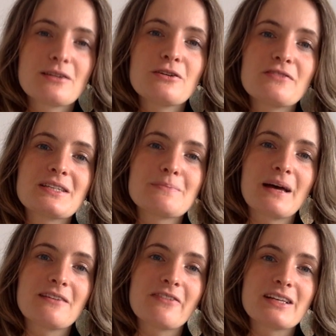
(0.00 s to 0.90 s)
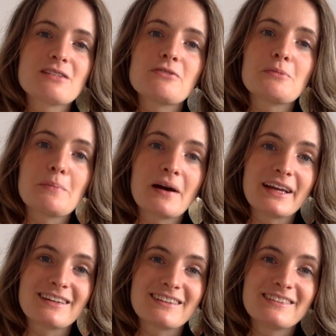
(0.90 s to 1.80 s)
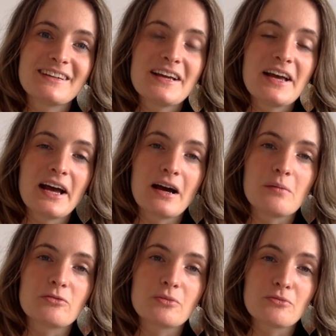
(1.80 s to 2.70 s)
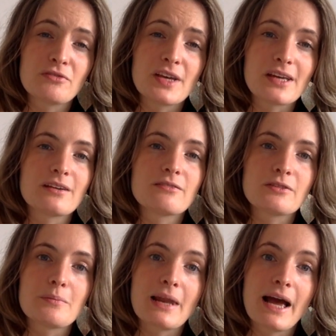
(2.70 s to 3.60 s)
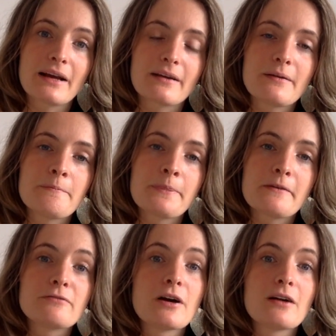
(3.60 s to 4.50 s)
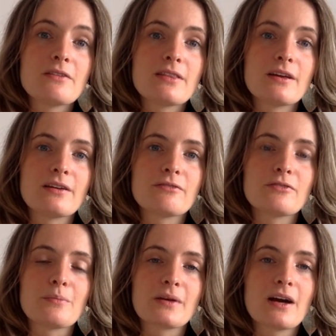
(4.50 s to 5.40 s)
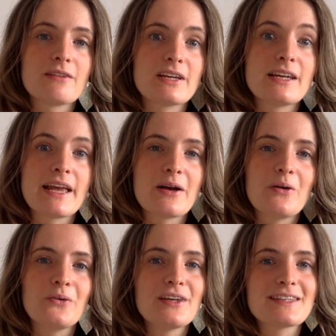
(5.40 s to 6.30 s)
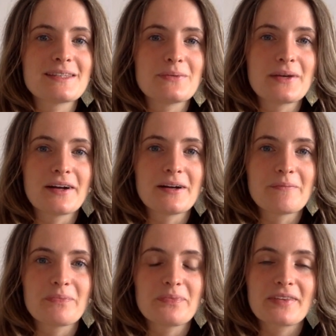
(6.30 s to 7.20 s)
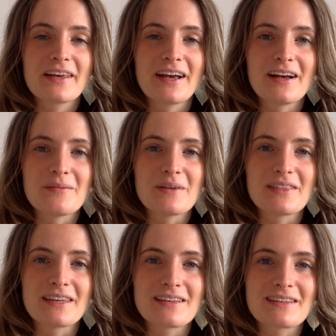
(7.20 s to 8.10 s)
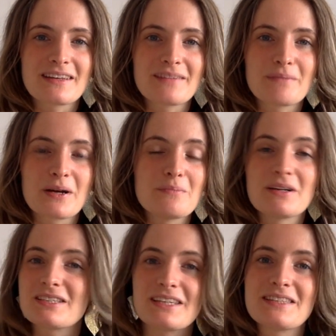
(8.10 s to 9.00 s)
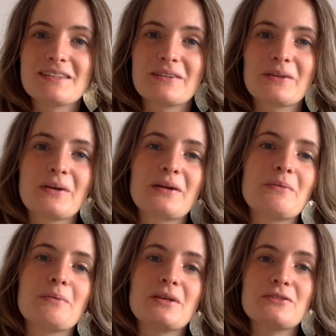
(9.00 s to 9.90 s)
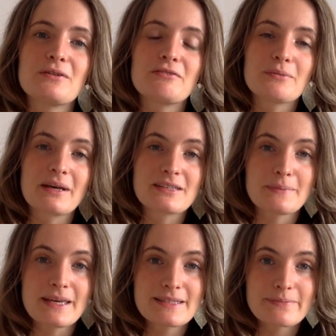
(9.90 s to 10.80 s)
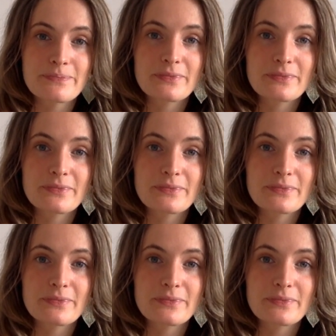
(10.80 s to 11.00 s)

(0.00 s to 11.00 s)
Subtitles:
A lot of us manifest from the mind, from fear and from lack, rather than from the kind of innate wholeness that we are. And things become much easier and quicker when we do it from that space.